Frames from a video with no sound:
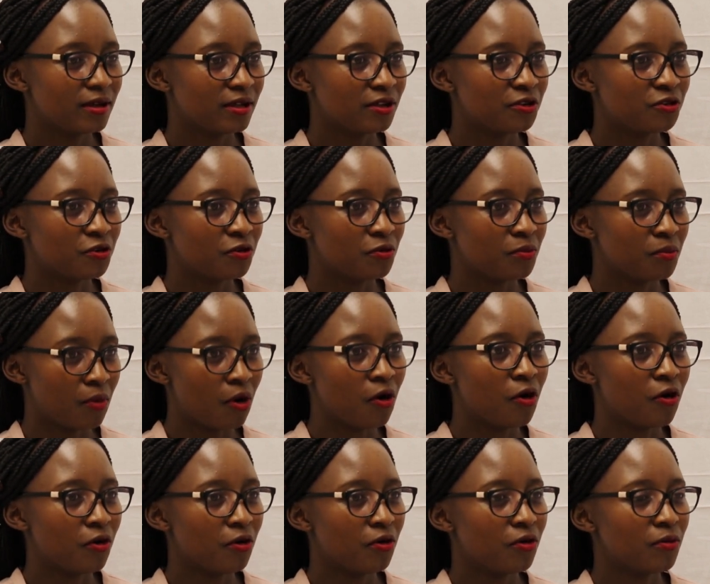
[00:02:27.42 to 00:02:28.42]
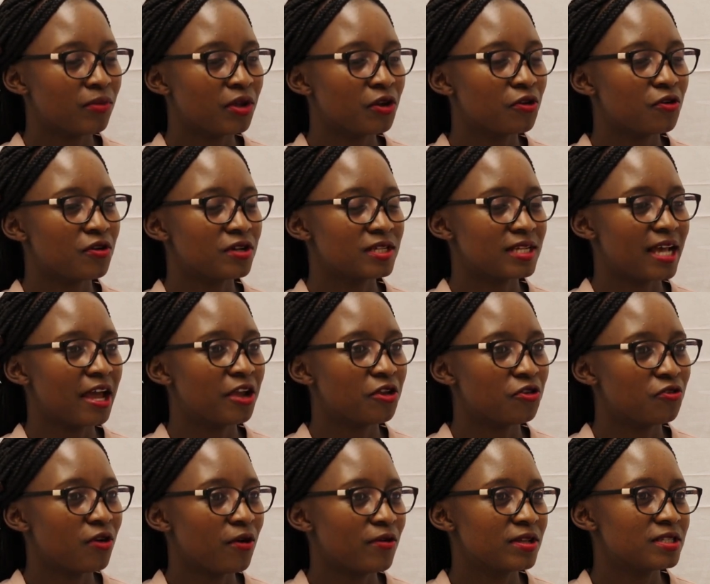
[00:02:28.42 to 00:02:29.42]
you know more because I
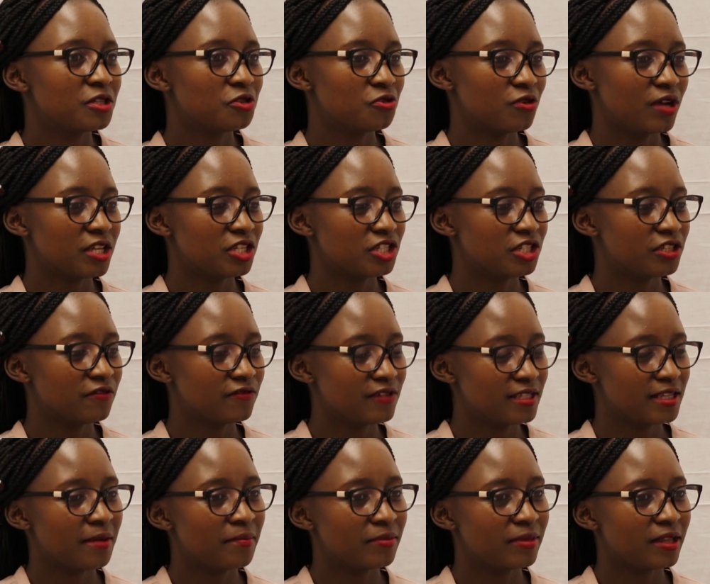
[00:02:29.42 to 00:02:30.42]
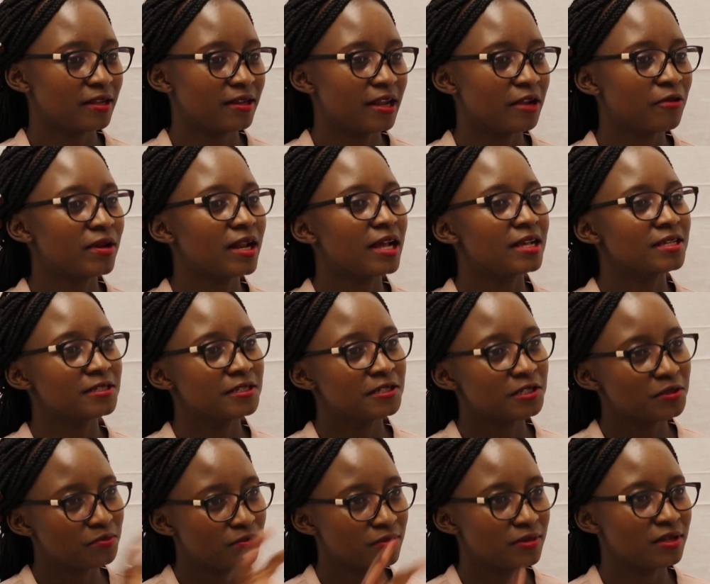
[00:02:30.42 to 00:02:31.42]
knew I wanted to achieve something that would
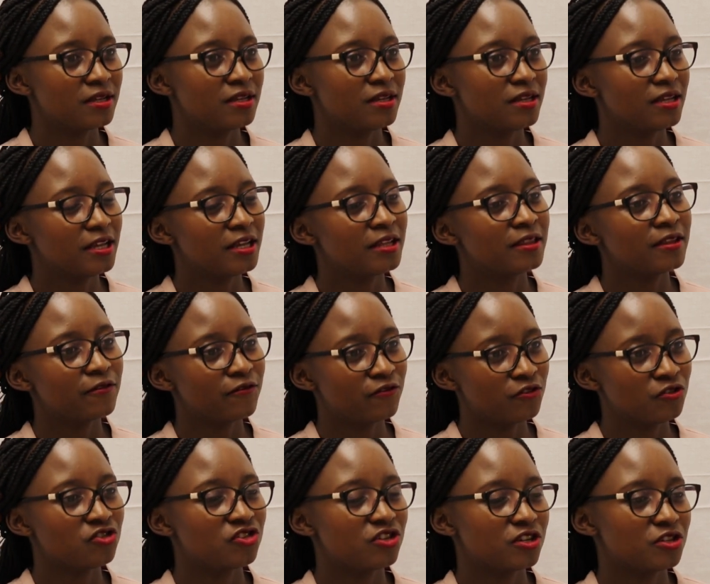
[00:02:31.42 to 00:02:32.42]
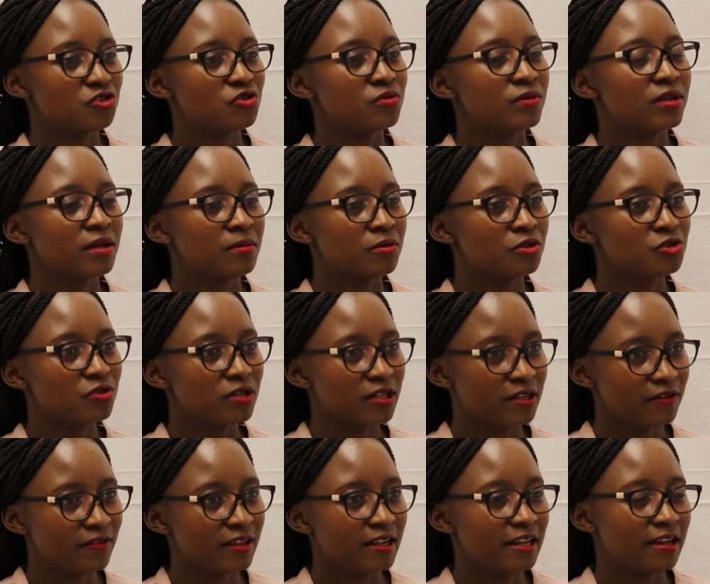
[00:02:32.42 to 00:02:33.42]
assist me in the future to be able to
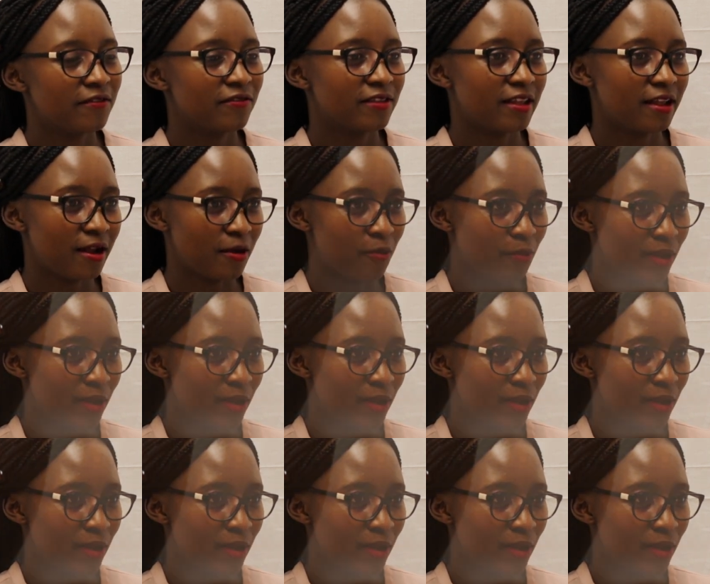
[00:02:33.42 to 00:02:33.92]
live the life that I